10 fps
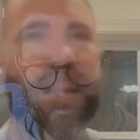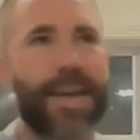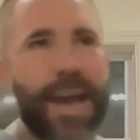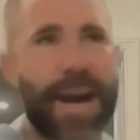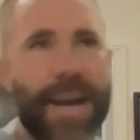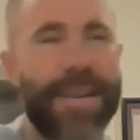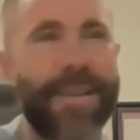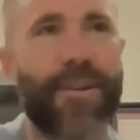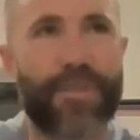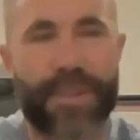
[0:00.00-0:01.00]
Yeah,
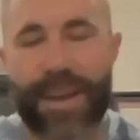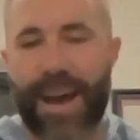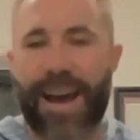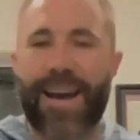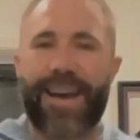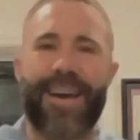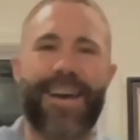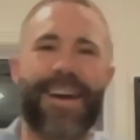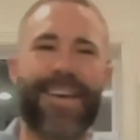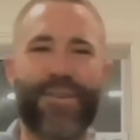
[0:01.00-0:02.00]

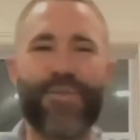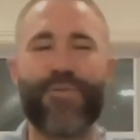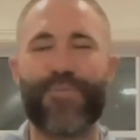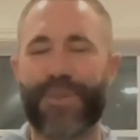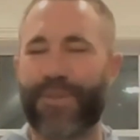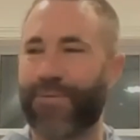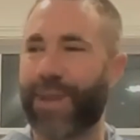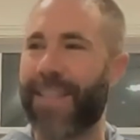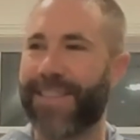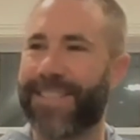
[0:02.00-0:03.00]
you
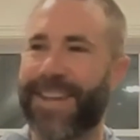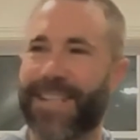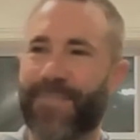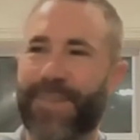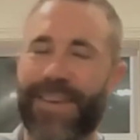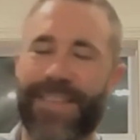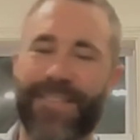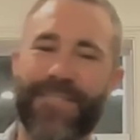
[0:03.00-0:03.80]
rightly text me